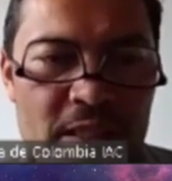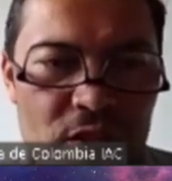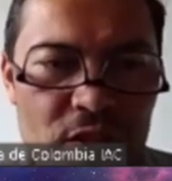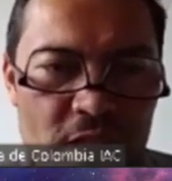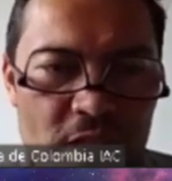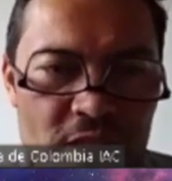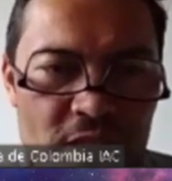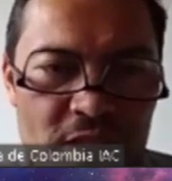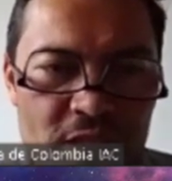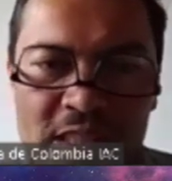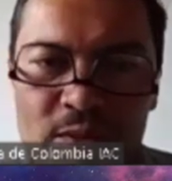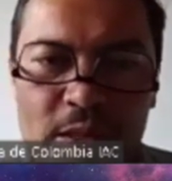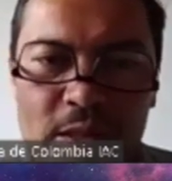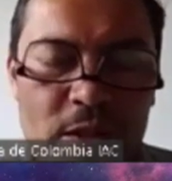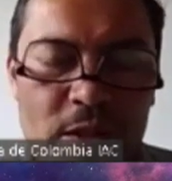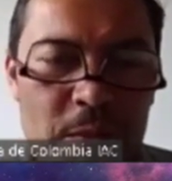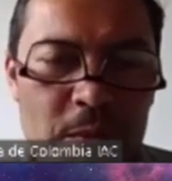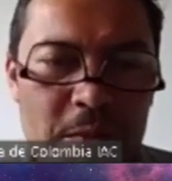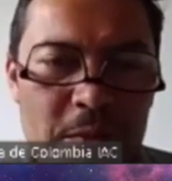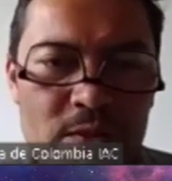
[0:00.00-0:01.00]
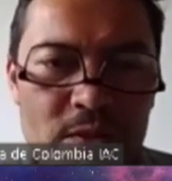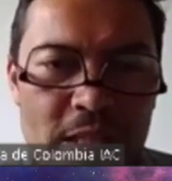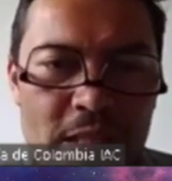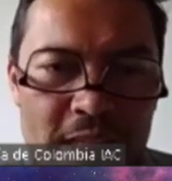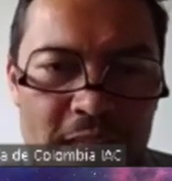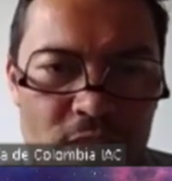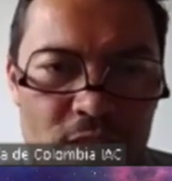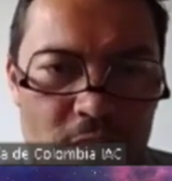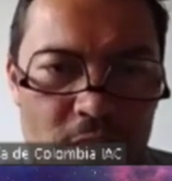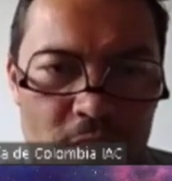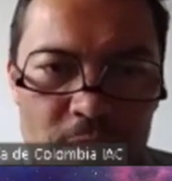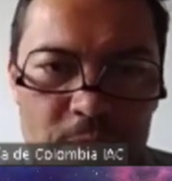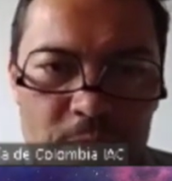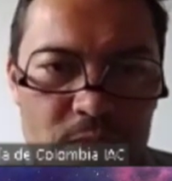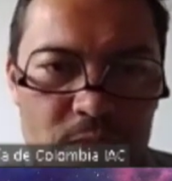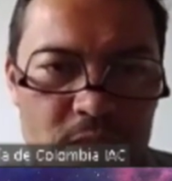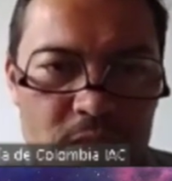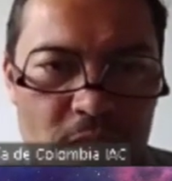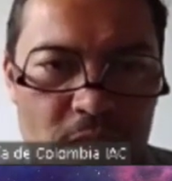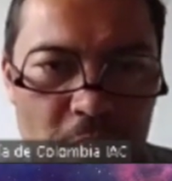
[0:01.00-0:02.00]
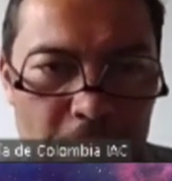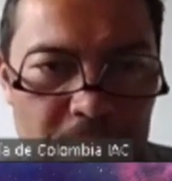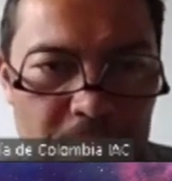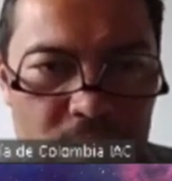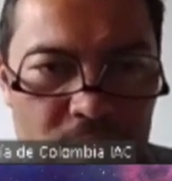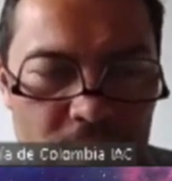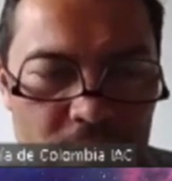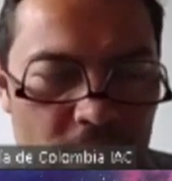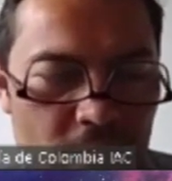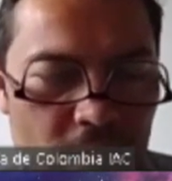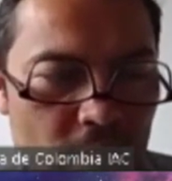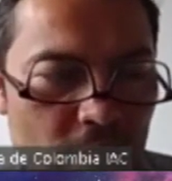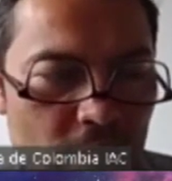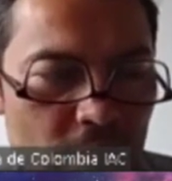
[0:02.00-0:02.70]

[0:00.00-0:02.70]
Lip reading: message, a recommendation, tips